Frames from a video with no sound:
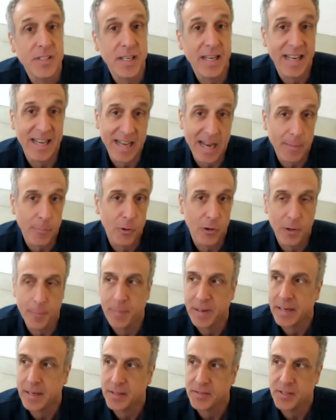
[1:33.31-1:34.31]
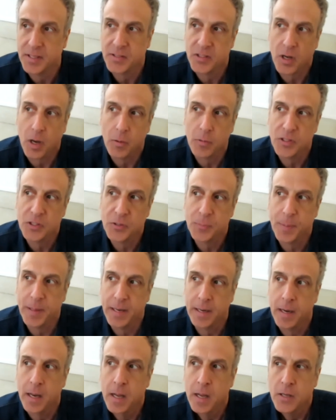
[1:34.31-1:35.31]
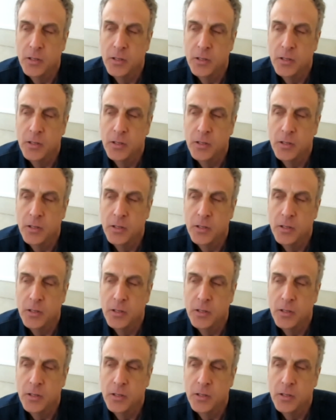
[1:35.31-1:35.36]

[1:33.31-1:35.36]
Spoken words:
City neighborhood because it's always been